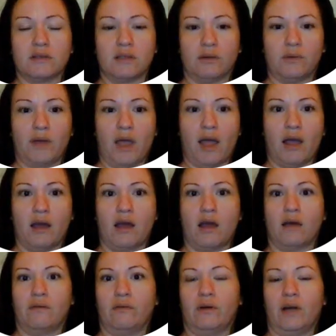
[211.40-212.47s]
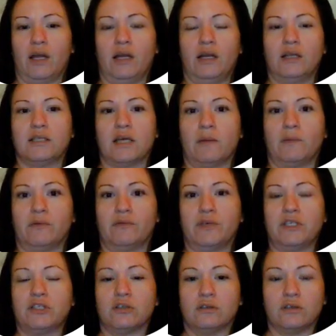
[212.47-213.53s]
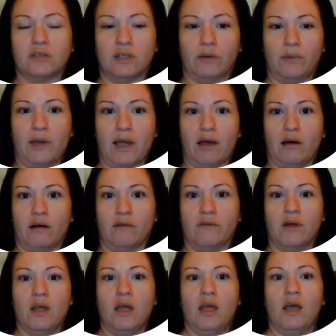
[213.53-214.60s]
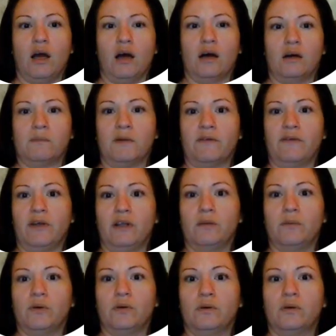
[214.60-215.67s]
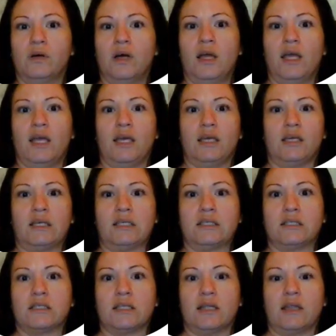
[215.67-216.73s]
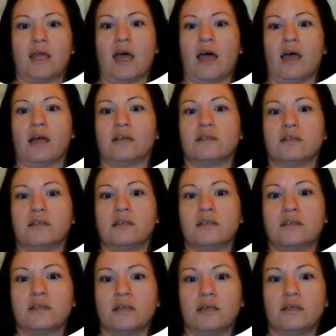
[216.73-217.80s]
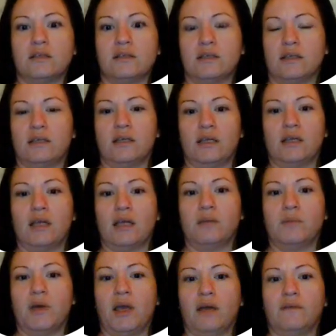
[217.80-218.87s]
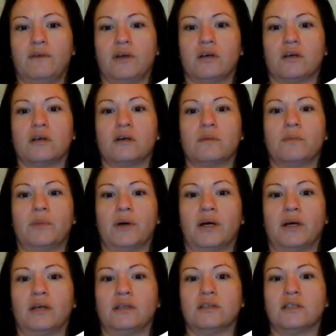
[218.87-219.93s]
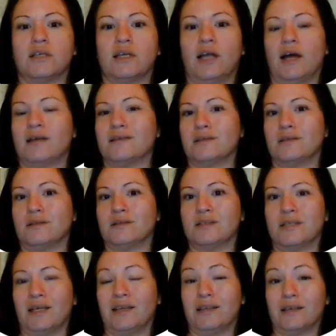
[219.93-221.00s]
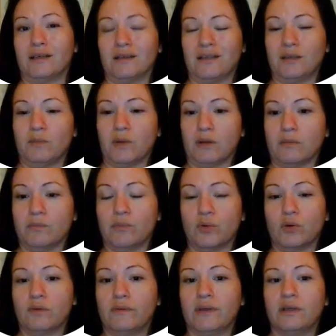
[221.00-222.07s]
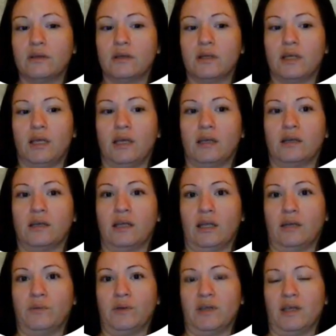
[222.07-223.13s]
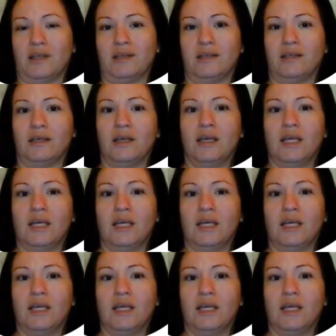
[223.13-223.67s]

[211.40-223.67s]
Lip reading: that we have or any type of research that we have available is that this is an innate behavior, but it hasn't technically been proven with any